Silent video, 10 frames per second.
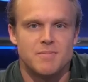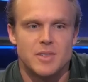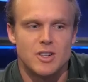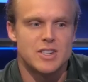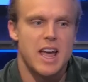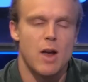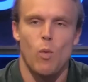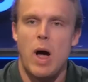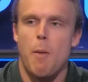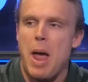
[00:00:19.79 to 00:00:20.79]
You're saying,
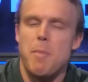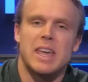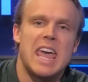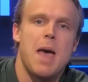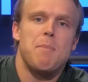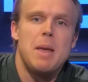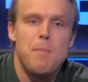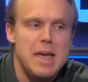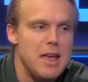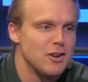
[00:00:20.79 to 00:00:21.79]
wow, Bama can't be
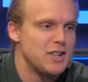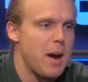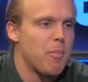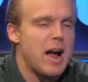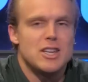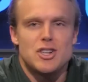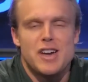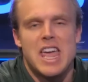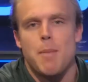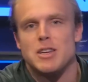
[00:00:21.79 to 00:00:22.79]
beat. You're saying Bryce Young
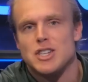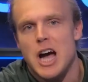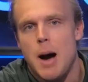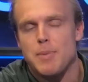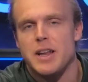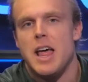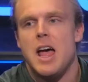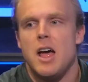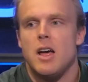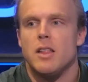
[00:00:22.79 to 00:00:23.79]
can't be stopped. And
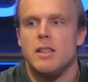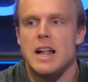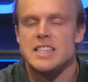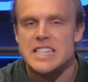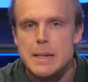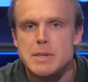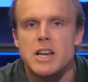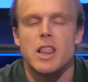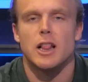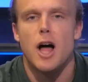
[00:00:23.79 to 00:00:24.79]
that seeps
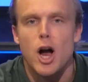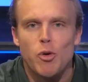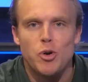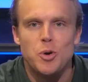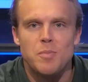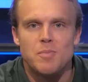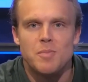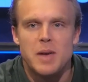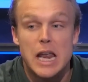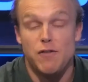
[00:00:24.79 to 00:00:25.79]
into the locker room.
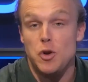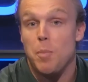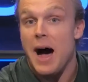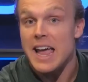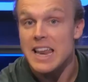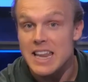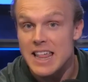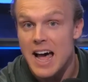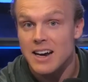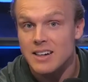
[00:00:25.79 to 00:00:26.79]
And if you buy into
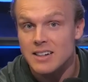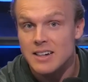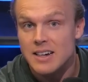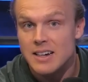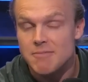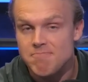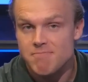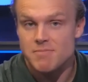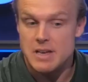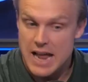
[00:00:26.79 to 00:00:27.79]
that,
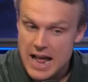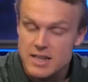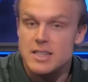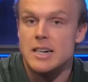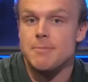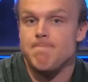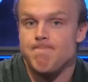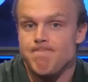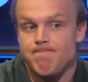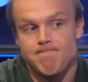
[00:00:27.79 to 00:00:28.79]
it ends
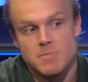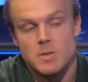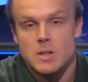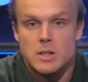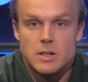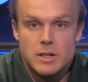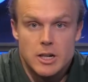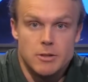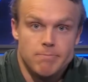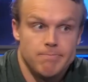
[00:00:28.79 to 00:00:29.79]
up, you know,